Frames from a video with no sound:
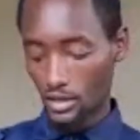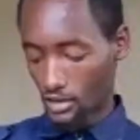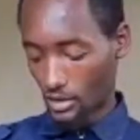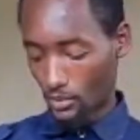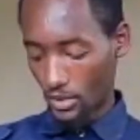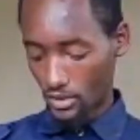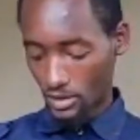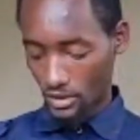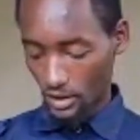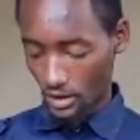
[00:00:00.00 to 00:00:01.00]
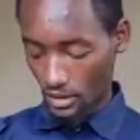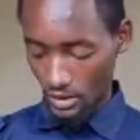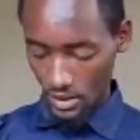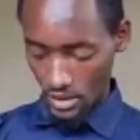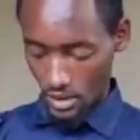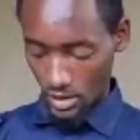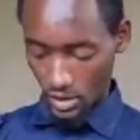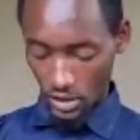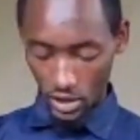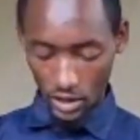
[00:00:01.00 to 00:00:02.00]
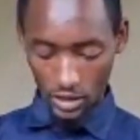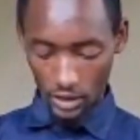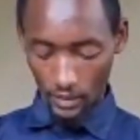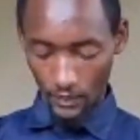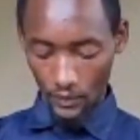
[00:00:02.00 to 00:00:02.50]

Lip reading: is about the injector.